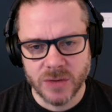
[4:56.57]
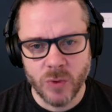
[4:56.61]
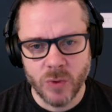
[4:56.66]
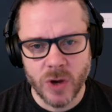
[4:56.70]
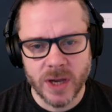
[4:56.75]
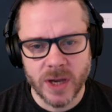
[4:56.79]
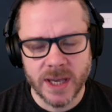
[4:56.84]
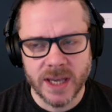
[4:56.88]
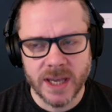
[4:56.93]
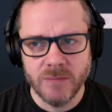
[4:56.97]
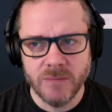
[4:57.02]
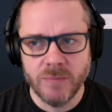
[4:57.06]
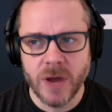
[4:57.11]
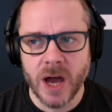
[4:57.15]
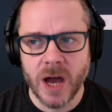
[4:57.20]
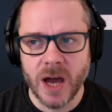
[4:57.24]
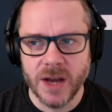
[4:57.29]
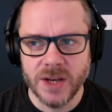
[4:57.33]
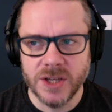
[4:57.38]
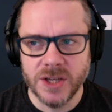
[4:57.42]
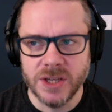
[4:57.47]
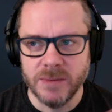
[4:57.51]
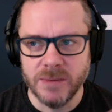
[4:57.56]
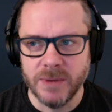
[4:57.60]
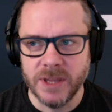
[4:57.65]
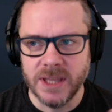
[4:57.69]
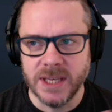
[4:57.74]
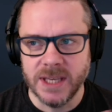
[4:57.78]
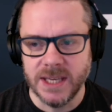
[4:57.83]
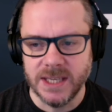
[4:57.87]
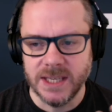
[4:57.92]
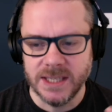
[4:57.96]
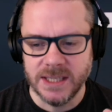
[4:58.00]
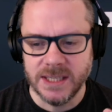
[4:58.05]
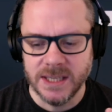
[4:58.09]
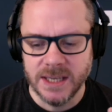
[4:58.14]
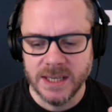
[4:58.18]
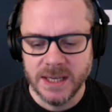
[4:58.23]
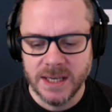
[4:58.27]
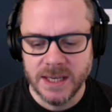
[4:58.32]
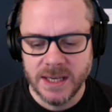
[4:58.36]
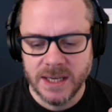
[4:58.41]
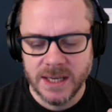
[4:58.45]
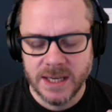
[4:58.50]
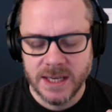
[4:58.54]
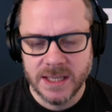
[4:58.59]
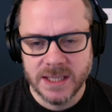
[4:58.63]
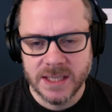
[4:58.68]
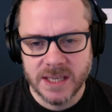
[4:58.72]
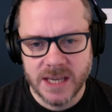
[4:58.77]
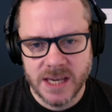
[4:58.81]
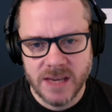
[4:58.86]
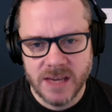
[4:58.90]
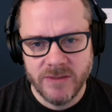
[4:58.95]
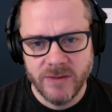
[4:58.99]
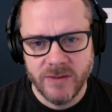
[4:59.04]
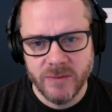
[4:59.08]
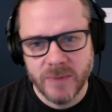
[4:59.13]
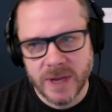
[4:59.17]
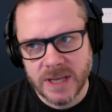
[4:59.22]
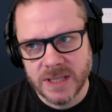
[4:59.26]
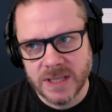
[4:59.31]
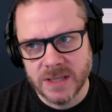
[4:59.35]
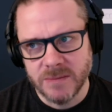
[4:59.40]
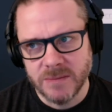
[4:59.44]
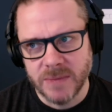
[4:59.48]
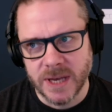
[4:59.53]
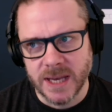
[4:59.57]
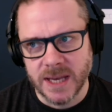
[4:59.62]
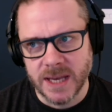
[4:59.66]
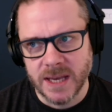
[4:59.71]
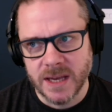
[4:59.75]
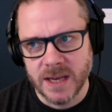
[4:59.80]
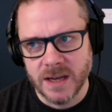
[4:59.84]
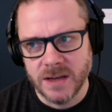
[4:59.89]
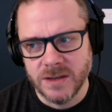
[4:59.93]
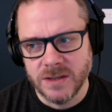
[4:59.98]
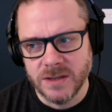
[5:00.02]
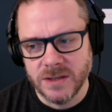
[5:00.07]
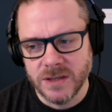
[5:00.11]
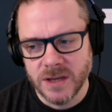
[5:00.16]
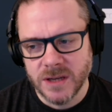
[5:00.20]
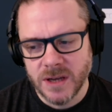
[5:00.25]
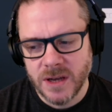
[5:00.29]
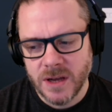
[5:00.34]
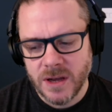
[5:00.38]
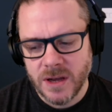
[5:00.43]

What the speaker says: Working in partnership, I think, is key for B2B. And